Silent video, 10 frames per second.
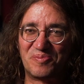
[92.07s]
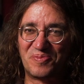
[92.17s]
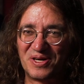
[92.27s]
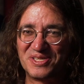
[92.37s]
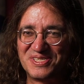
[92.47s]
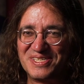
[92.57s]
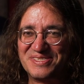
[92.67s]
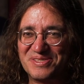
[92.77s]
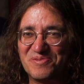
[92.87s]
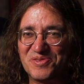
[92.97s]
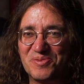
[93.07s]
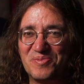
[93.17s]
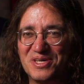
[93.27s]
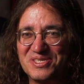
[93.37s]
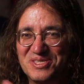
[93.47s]
process, even in
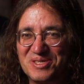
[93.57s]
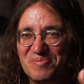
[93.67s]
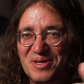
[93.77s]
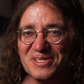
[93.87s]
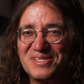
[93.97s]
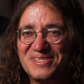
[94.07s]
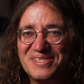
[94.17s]
ways that might